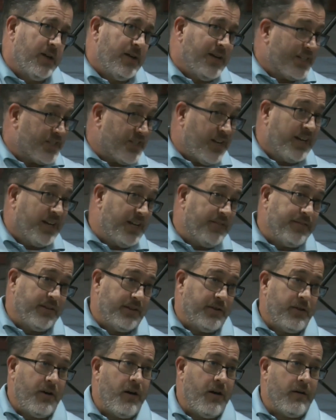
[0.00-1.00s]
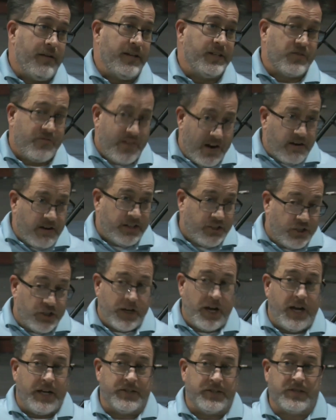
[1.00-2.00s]
That's not evil at all. That's very
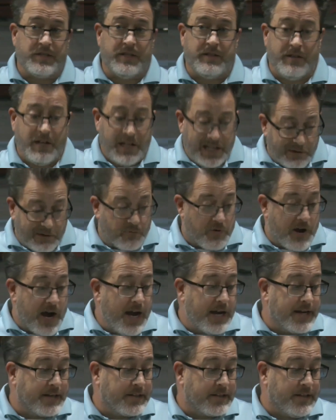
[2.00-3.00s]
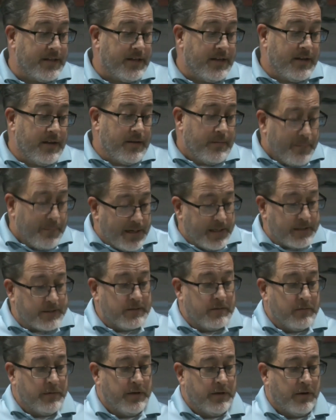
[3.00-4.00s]
just and right. But
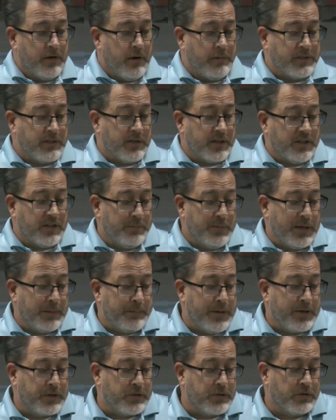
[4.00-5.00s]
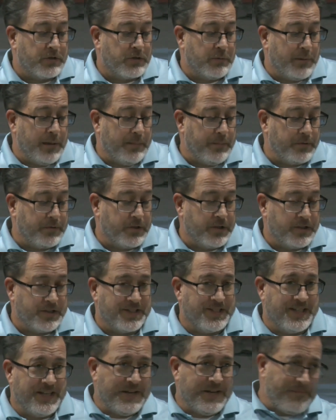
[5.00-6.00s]
we don't always look at the big picture. So people just
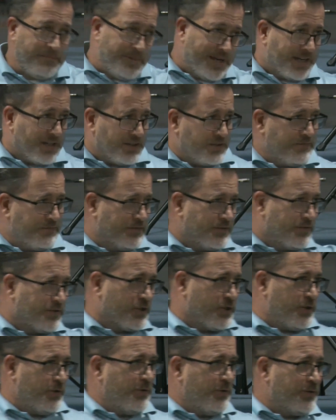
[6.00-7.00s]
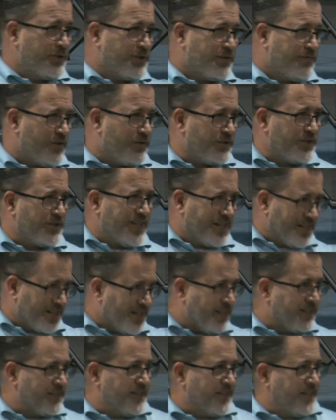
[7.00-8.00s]
pick and choose verses out of
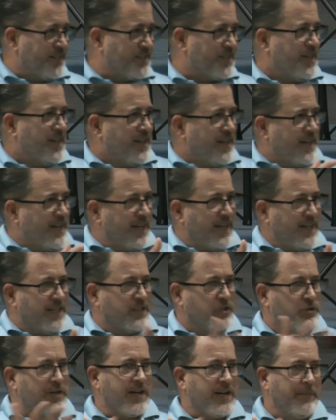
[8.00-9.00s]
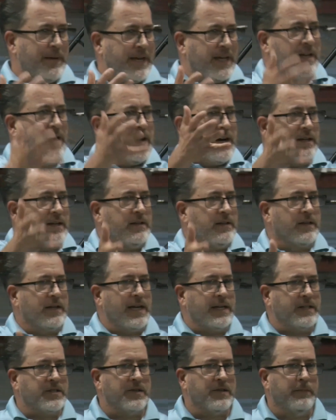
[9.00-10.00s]
context and try to make God look
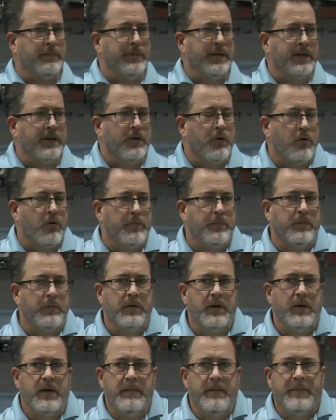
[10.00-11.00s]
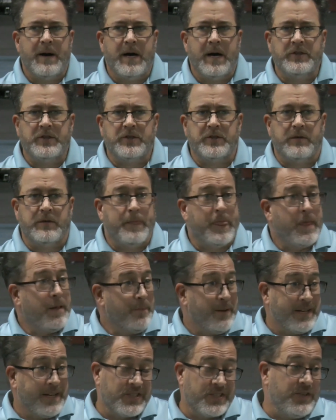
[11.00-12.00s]
like some big, horrible monster.
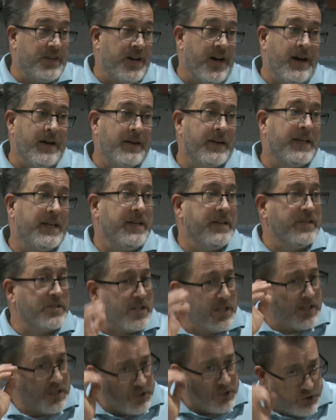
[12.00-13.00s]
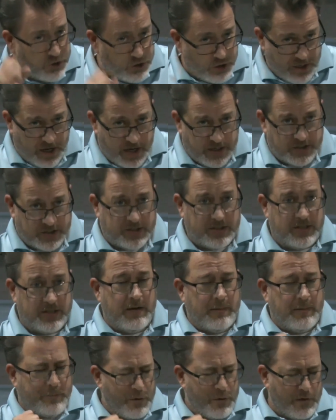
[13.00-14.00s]
But He's not. He is just,
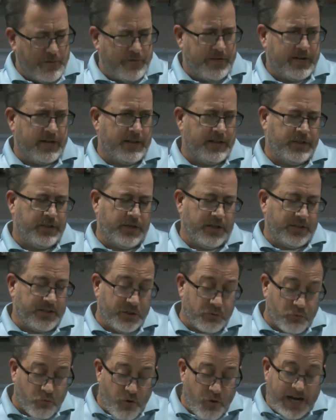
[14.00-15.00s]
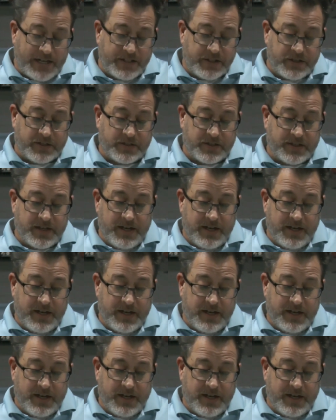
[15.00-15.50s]
perfectly just. He's righteous.